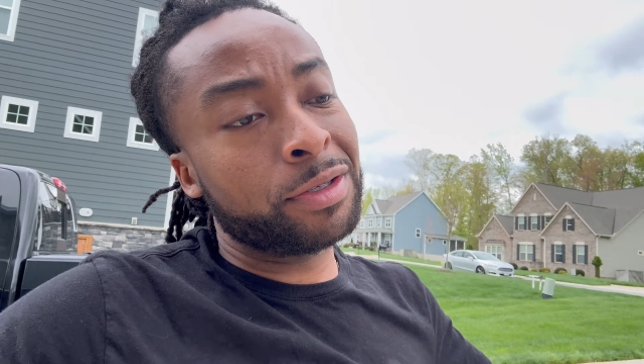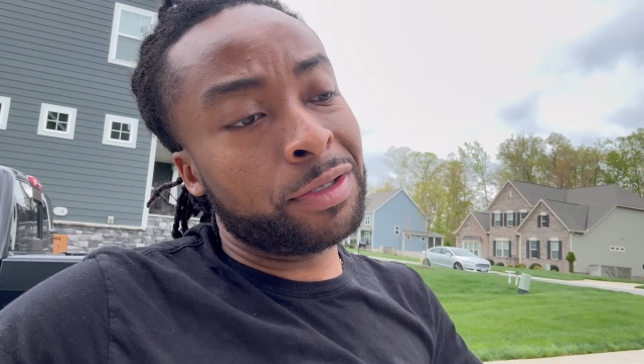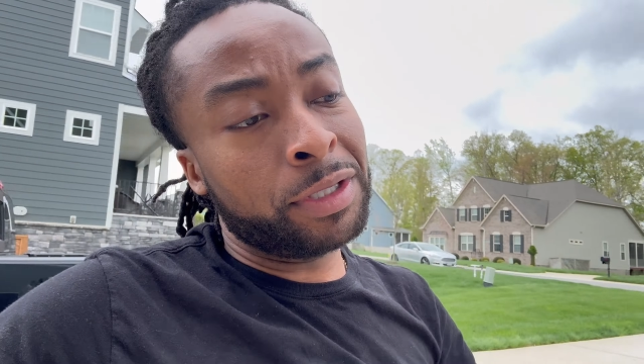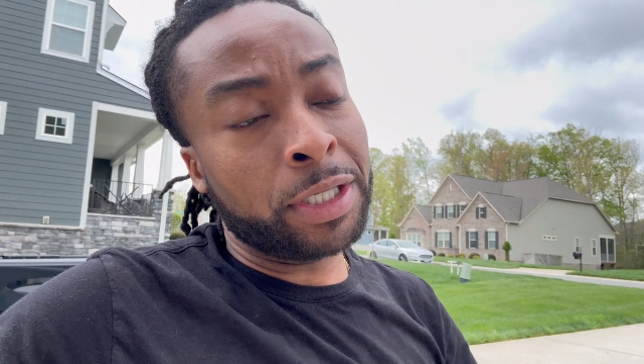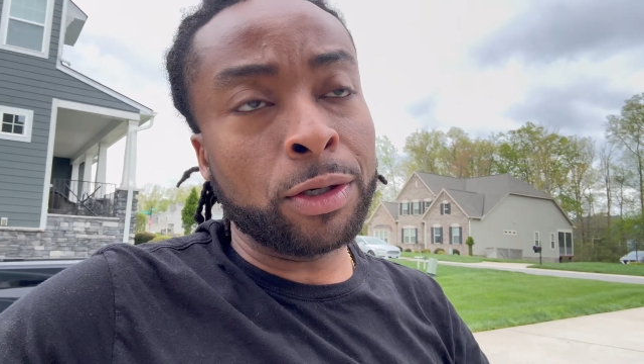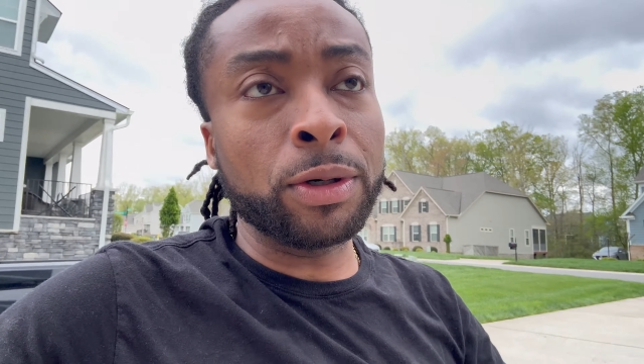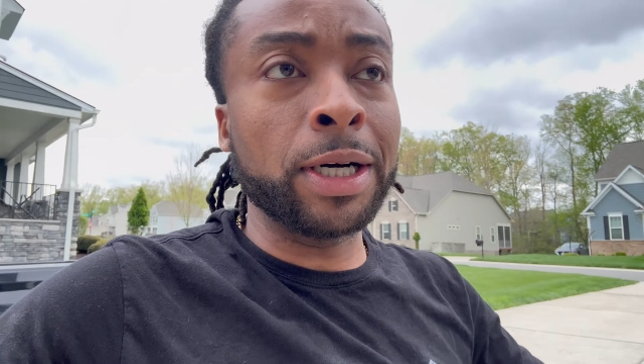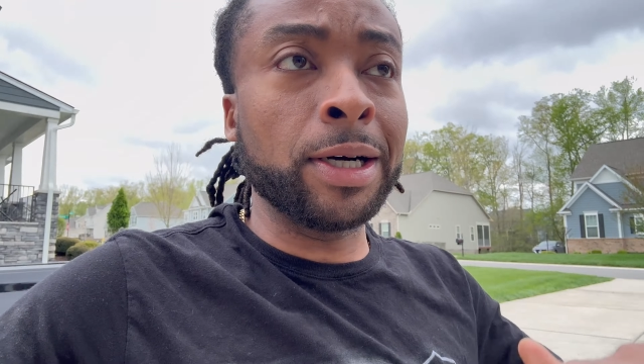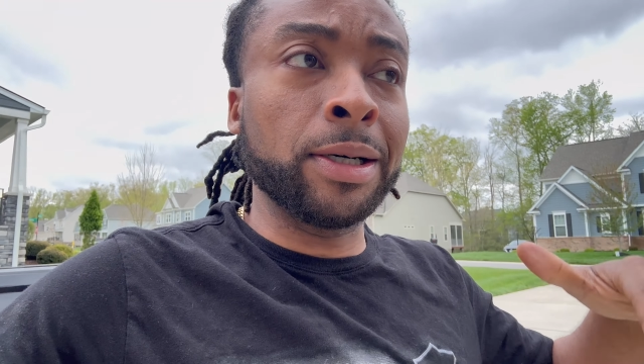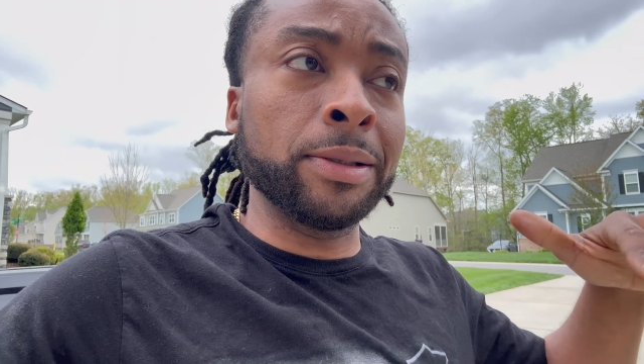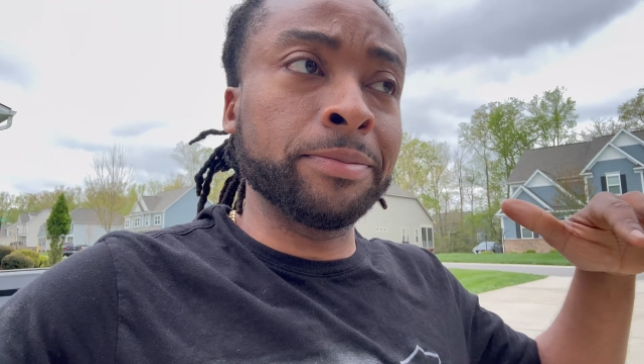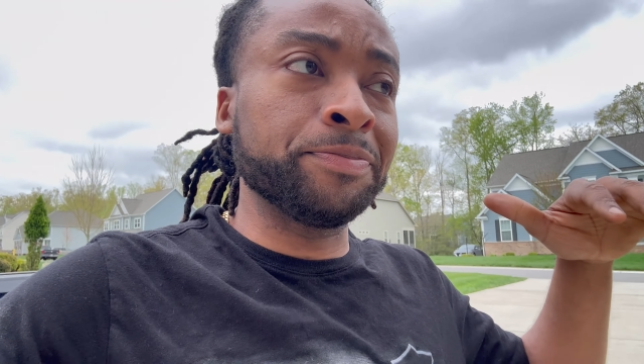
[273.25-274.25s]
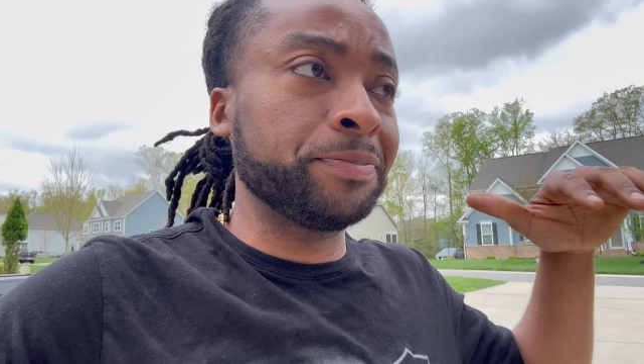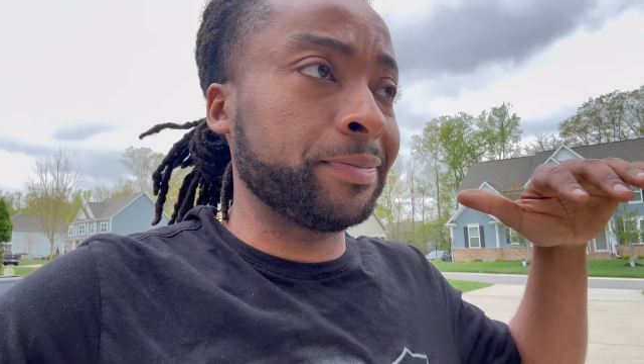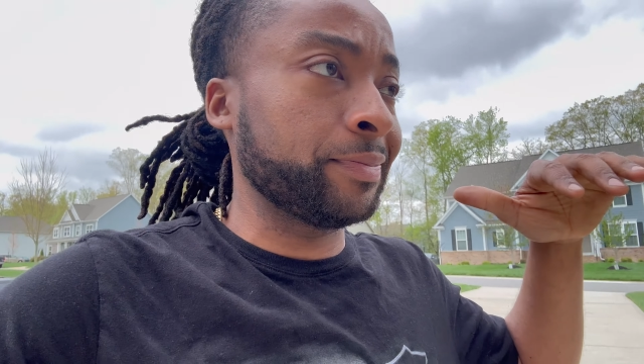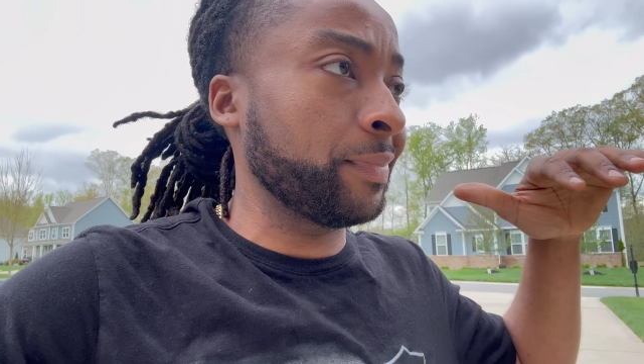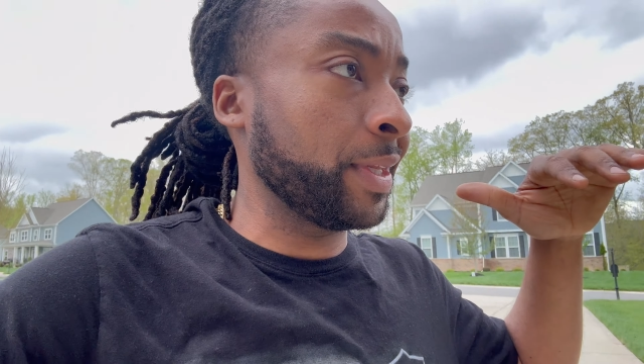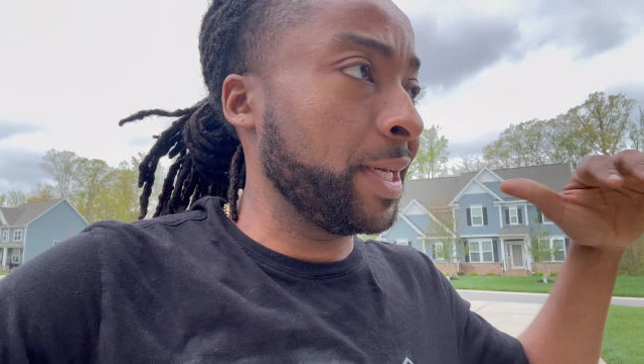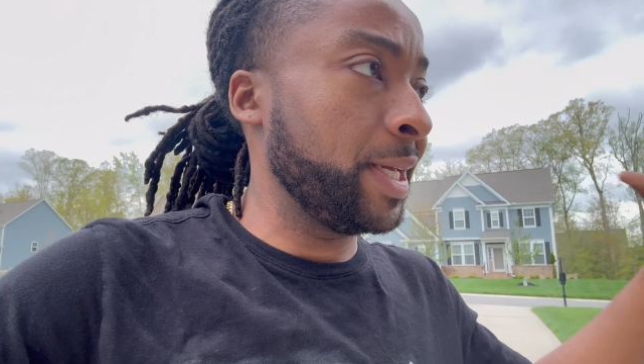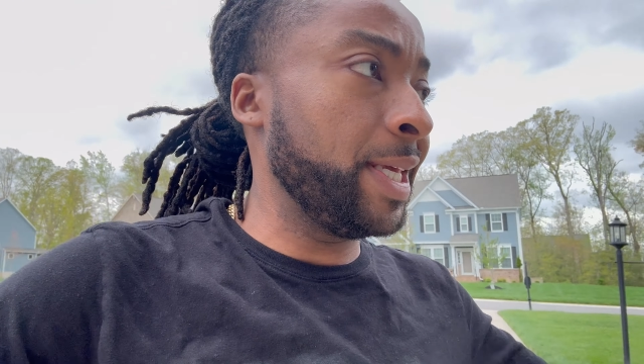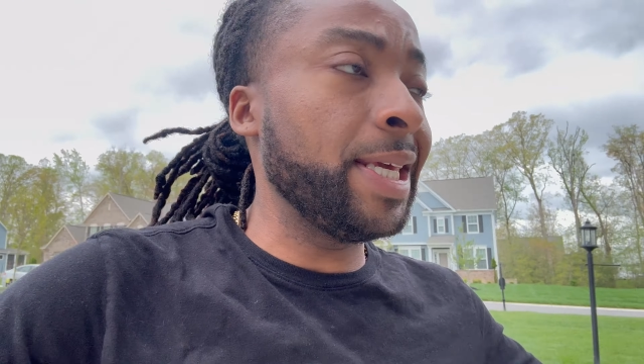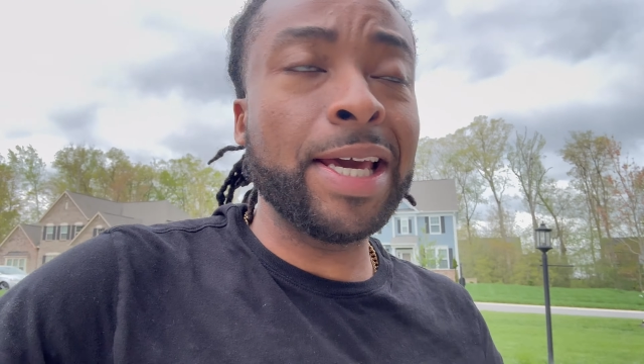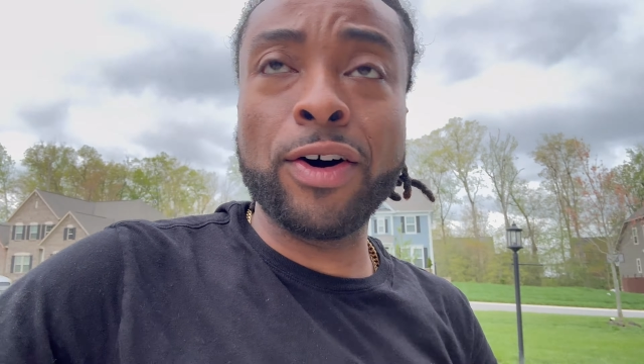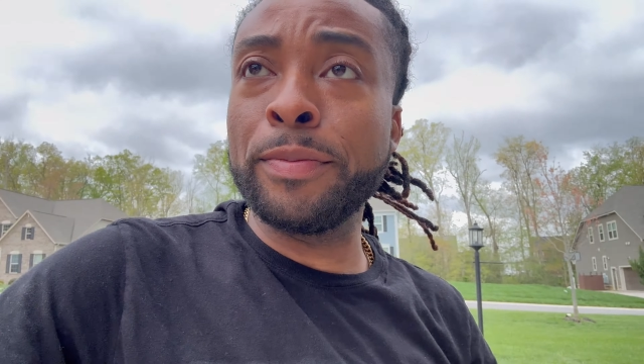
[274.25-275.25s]
You know,
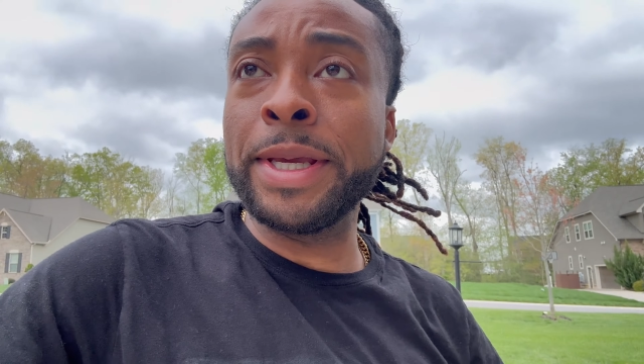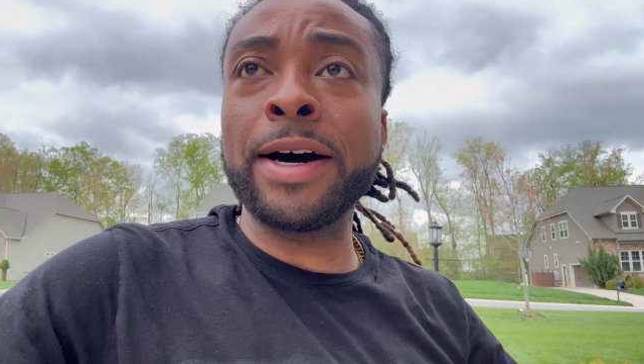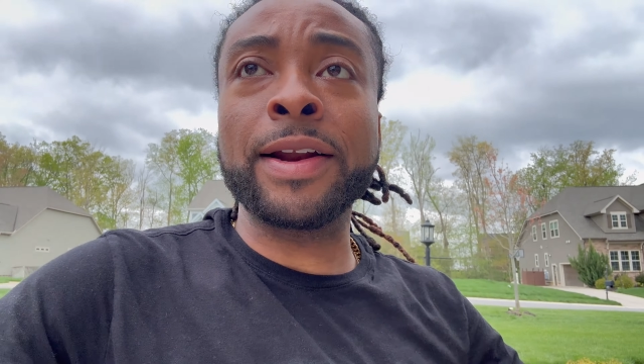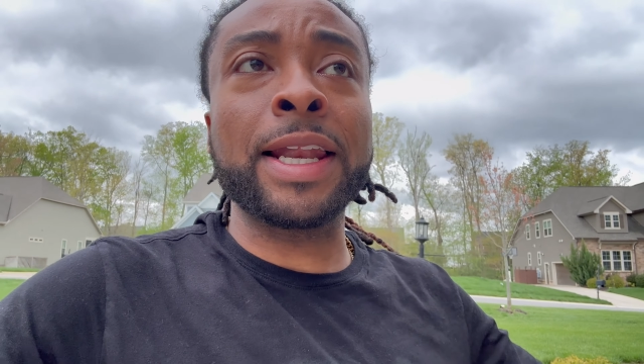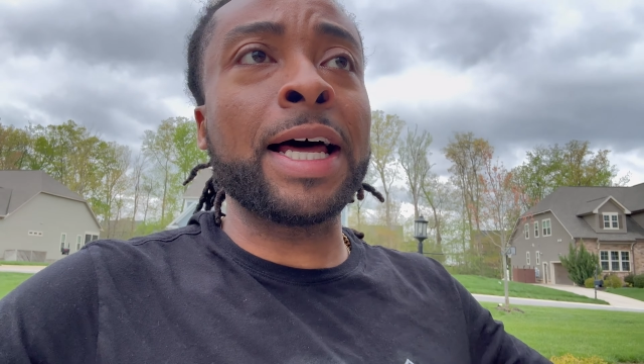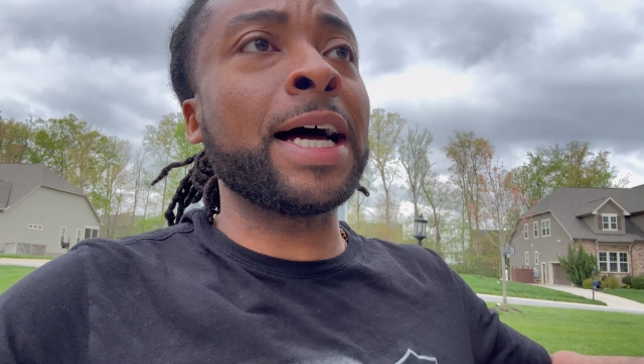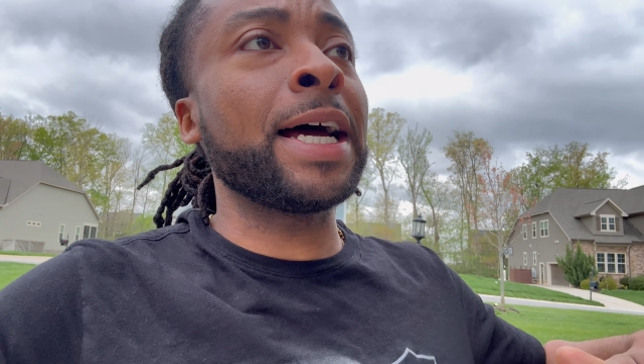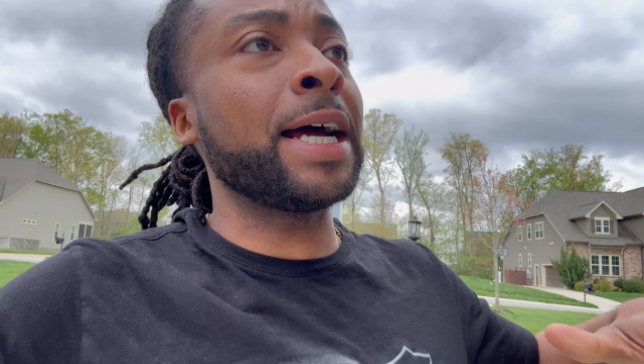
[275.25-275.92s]
he helped me out a lot.